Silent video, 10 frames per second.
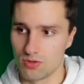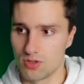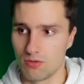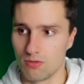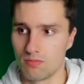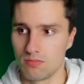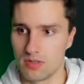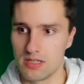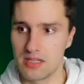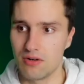So
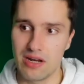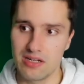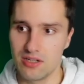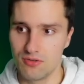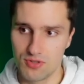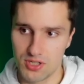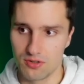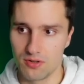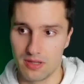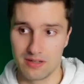is there any
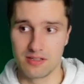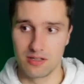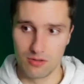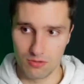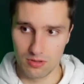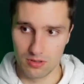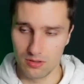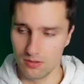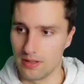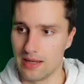user that is
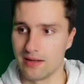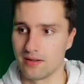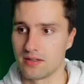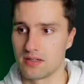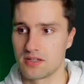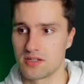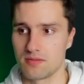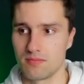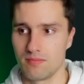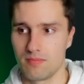local and
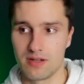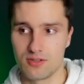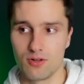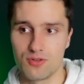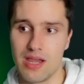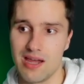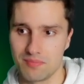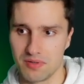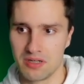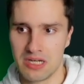that is also
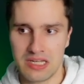admin?